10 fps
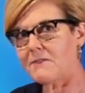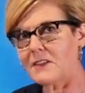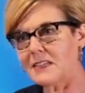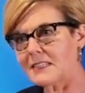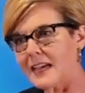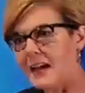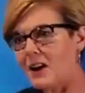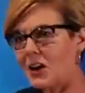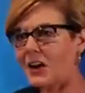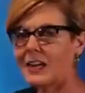is
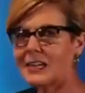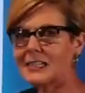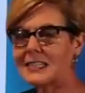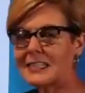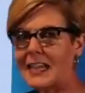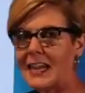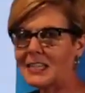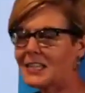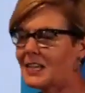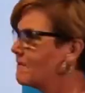our
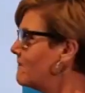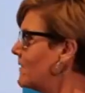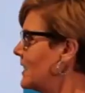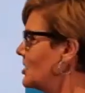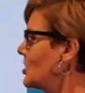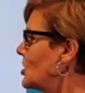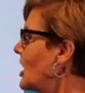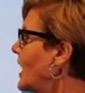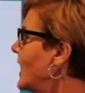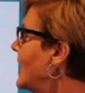state
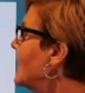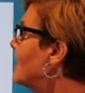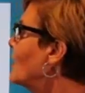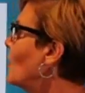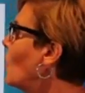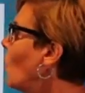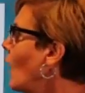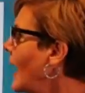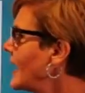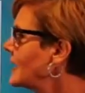fish, the
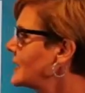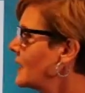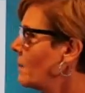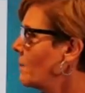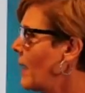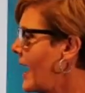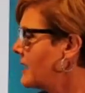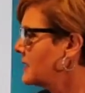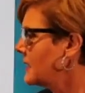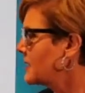white
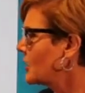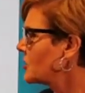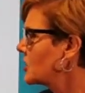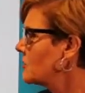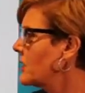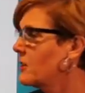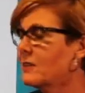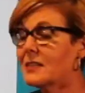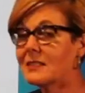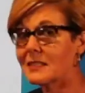bass. It's also
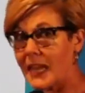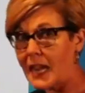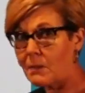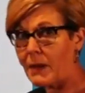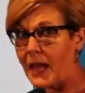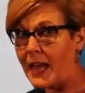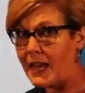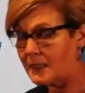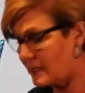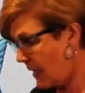known as the sand
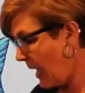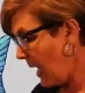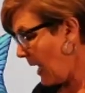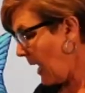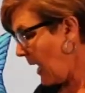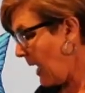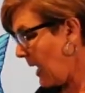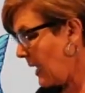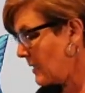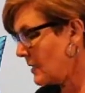bass
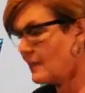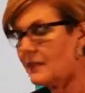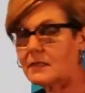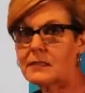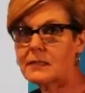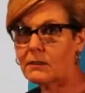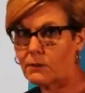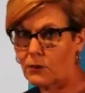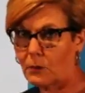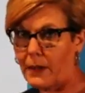and the
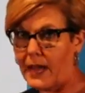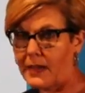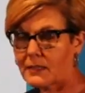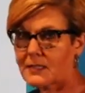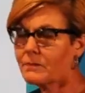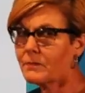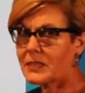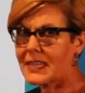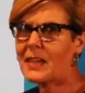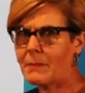silver bass.
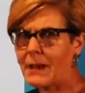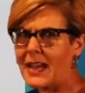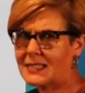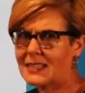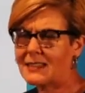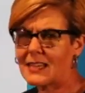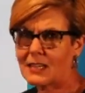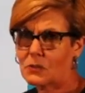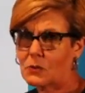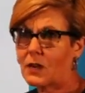Sand bass, I
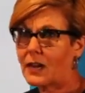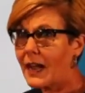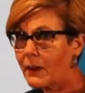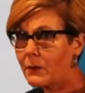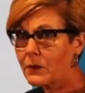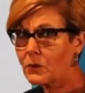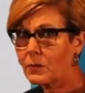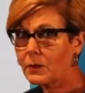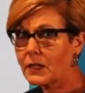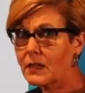think, is what I would
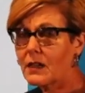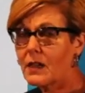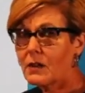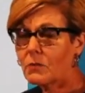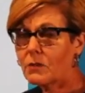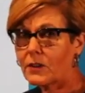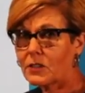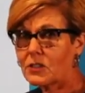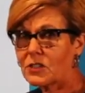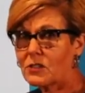normally
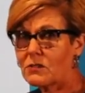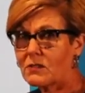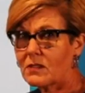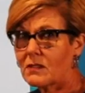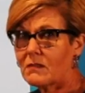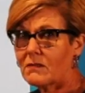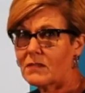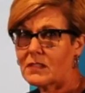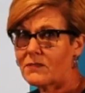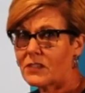refer to
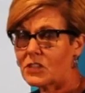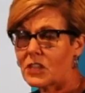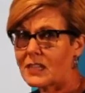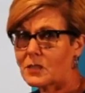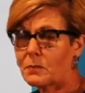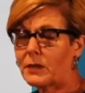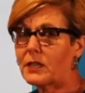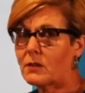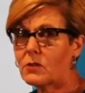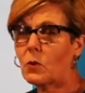this fish as,
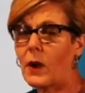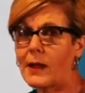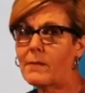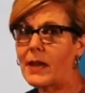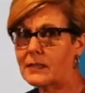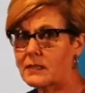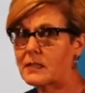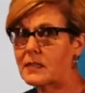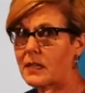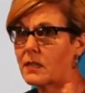but the white bass
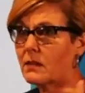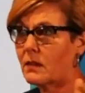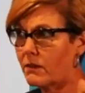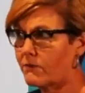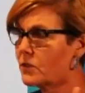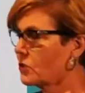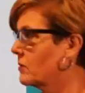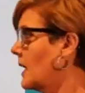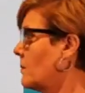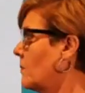is the official
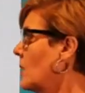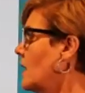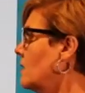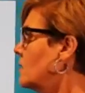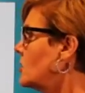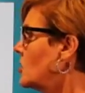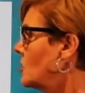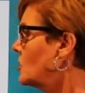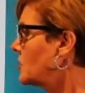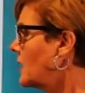name
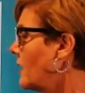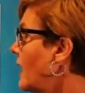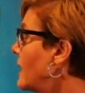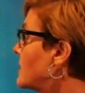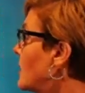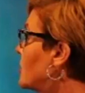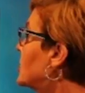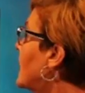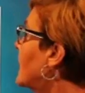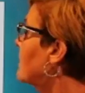used as our
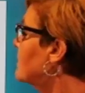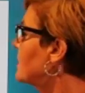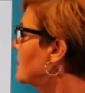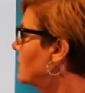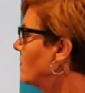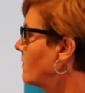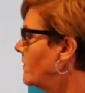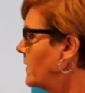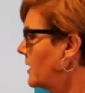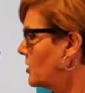state
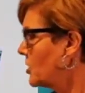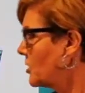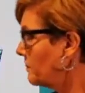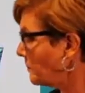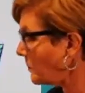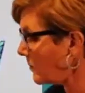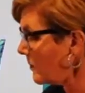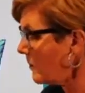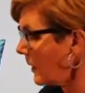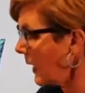fish.
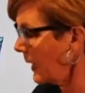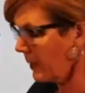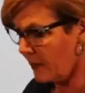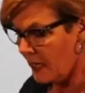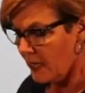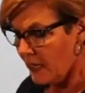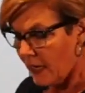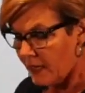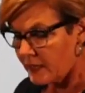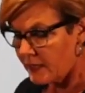Um,
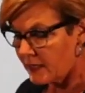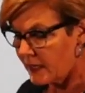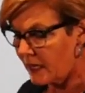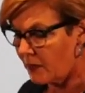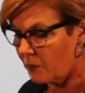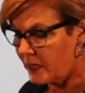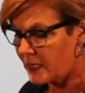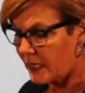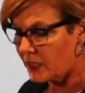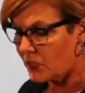it
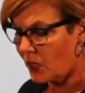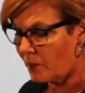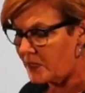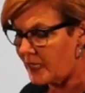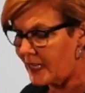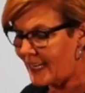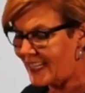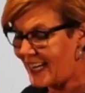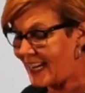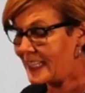was adopted
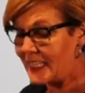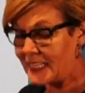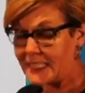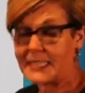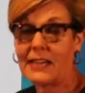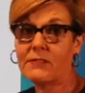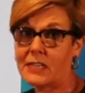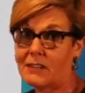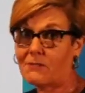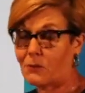in
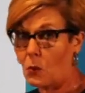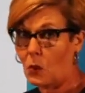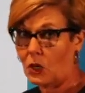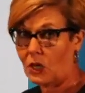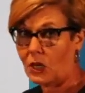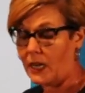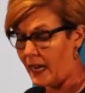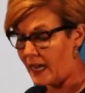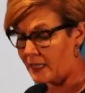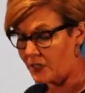1974
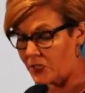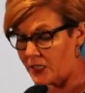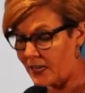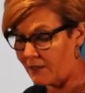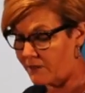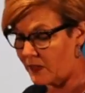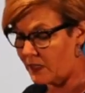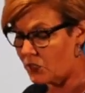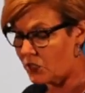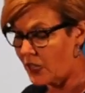as our state
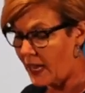fish.